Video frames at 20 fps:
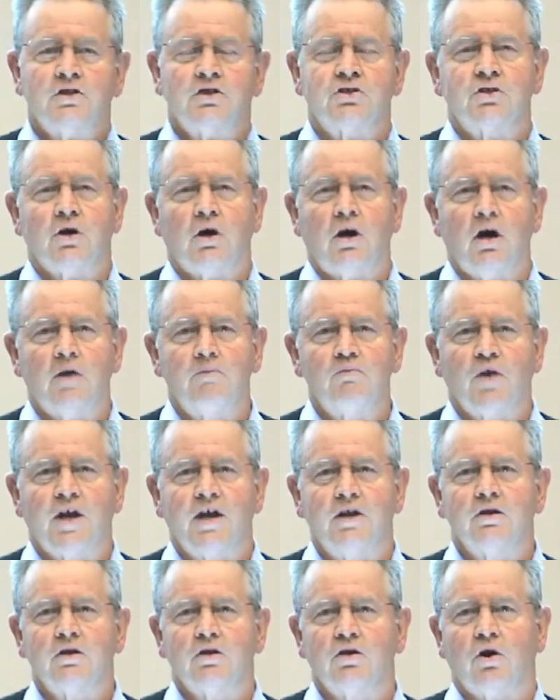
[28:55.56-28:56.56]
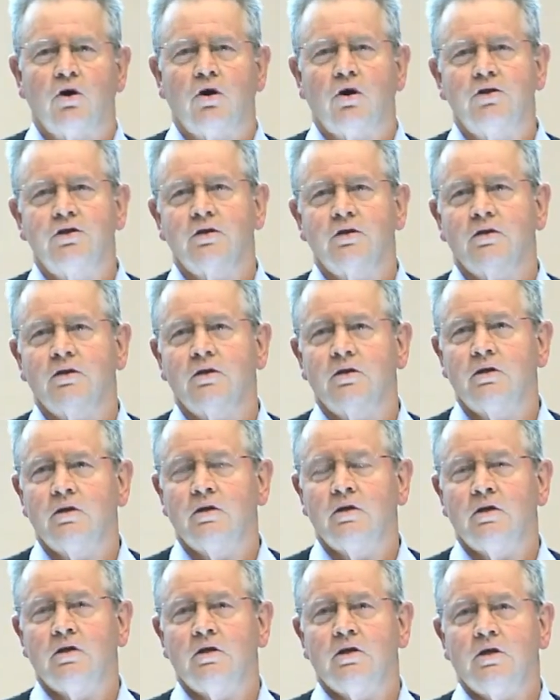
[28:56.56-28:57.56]
the time when God
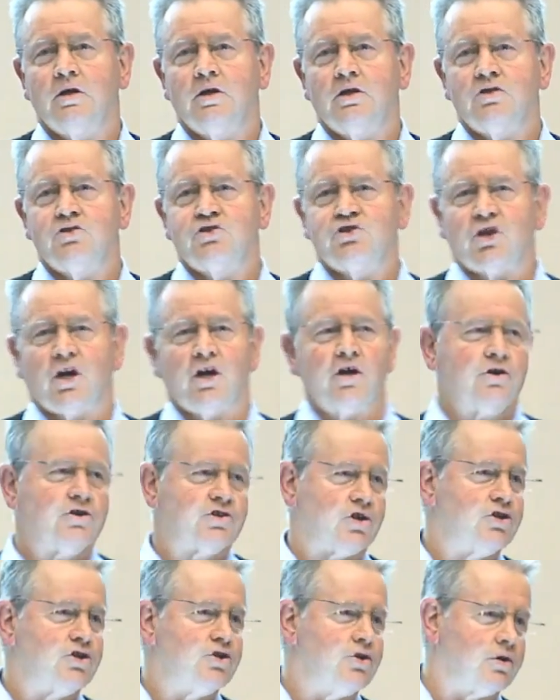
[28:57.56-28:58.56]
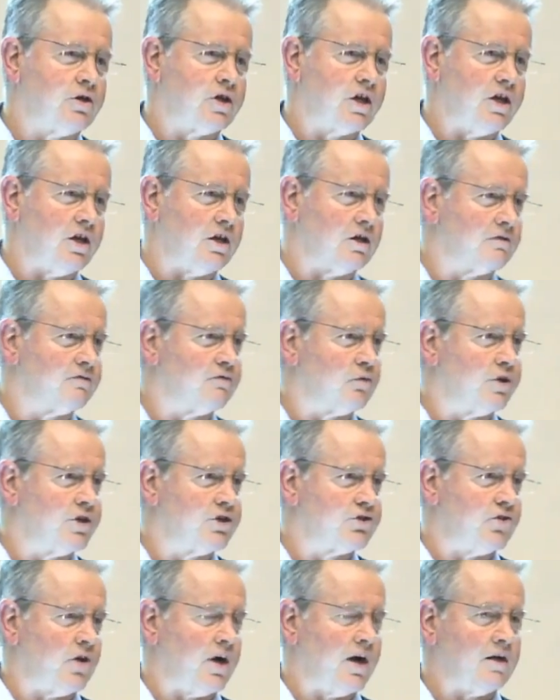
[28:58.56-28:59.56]
chose a new king for
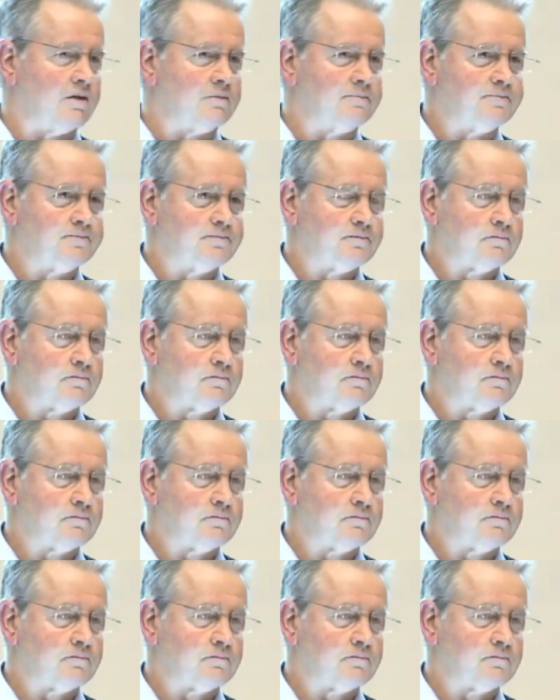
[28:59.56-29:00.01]
Israel.